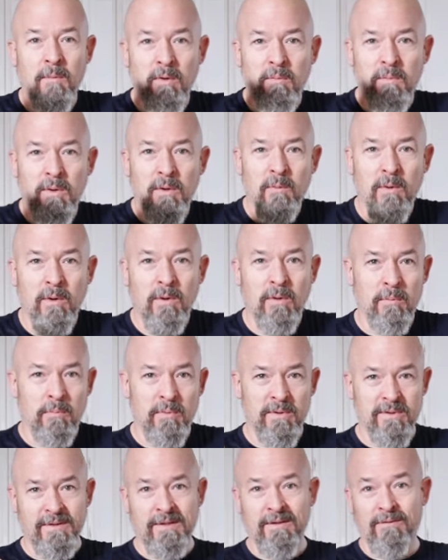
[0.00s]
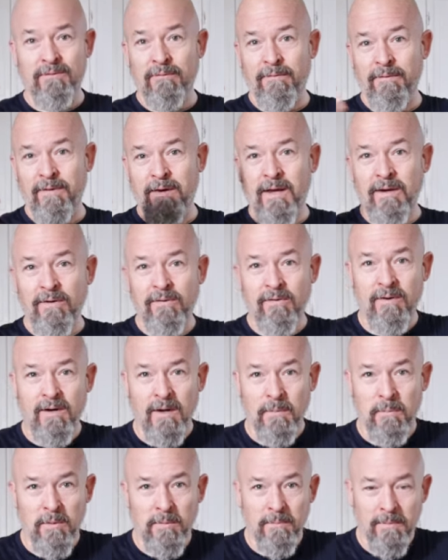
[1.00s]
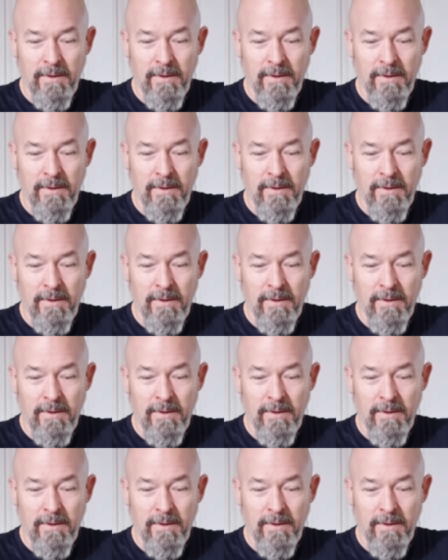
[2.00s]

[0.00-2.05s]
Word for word: going to be doing with briskets over the next couple